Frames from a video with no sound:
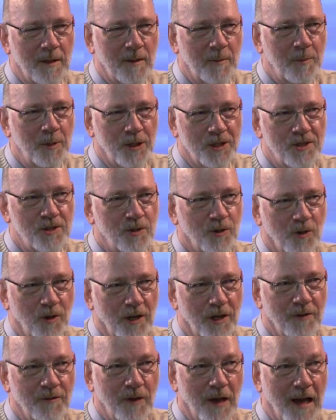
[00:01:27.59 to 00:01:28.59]
a pitch to
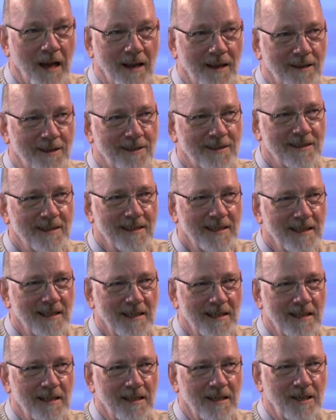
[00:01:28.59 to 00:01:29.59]
Grand Valley
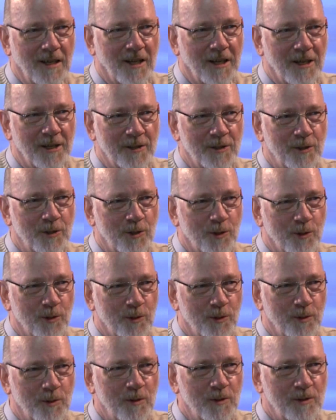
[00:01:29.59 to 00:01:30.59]
uh,
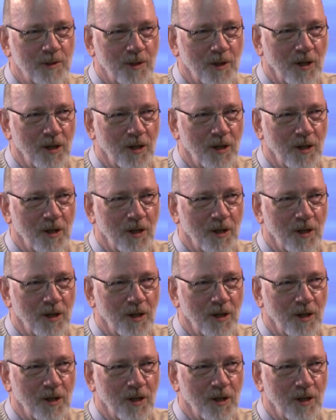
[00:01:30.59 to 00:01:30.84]
to,